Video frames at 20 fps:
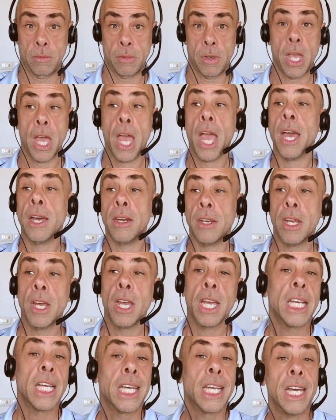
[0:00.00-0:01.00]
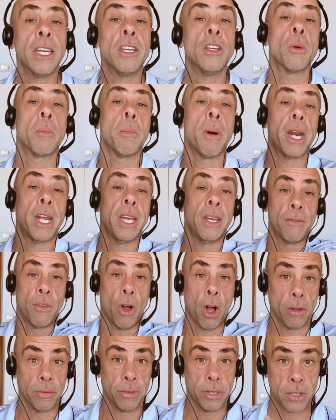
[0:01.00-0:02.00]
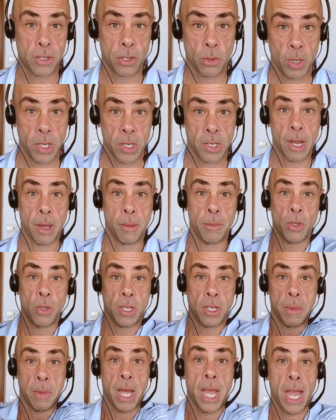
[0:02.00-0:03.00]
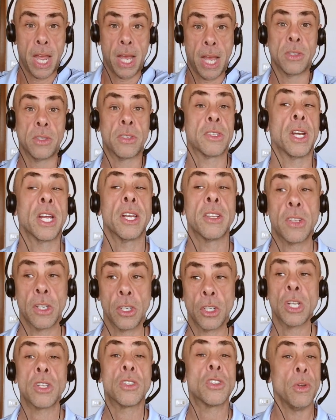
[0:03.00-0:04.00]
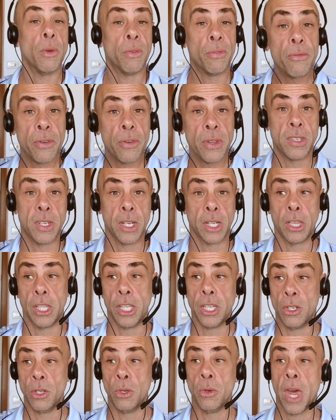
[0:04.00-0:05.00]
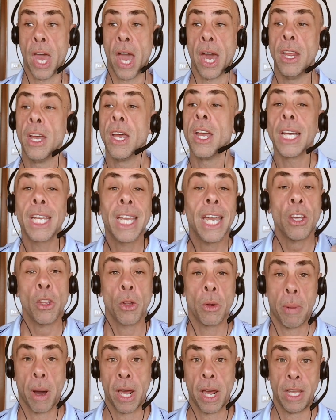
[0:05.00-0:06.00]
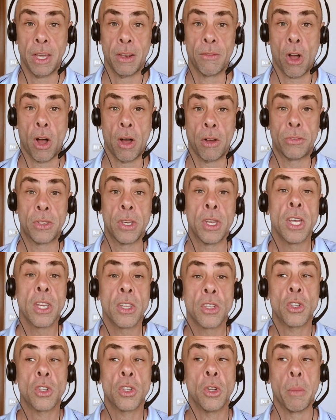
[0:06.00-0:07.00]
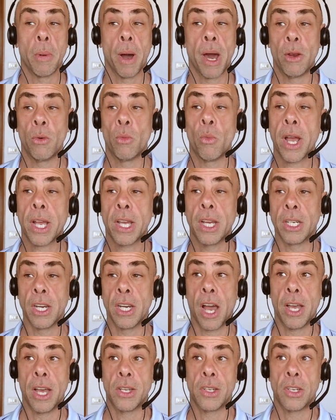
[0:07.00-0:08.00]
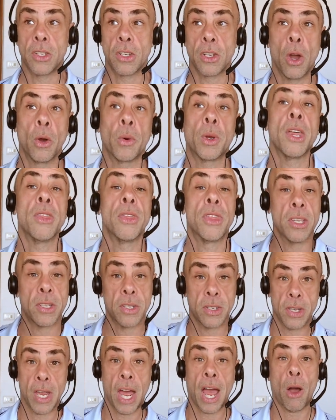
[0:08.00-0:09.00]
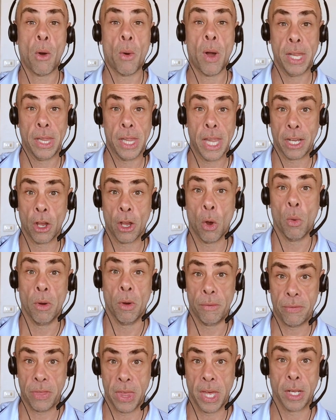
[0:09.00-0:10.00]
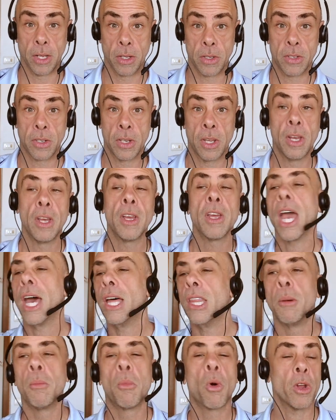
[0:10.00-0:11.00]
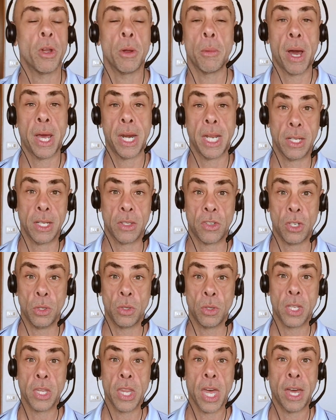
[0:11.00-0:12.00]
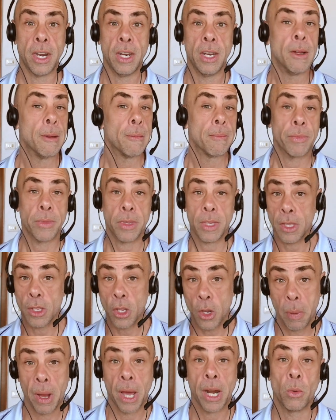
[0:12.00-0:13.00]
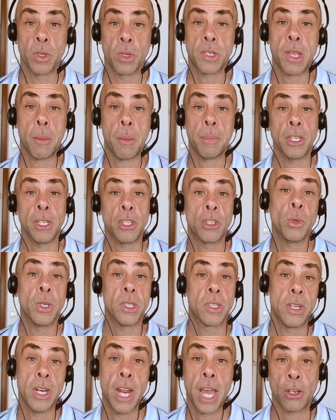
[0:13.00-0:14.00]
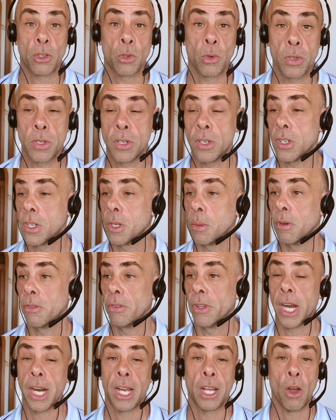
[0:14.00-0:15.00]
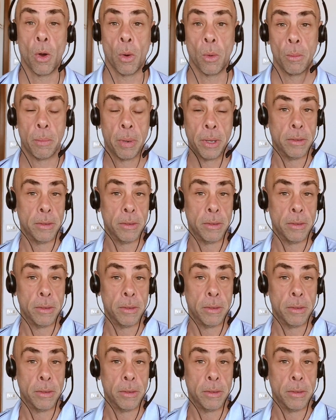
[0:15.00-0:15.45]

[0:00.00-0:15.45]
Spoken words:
And get your body involved. It's the reason I'm using my hands, and I suggest you physically do that. Get your body involved so your body recognizes, okay, this is how I let go of things. And the more your body gets used to that, your body will step into its natural system of letting go. But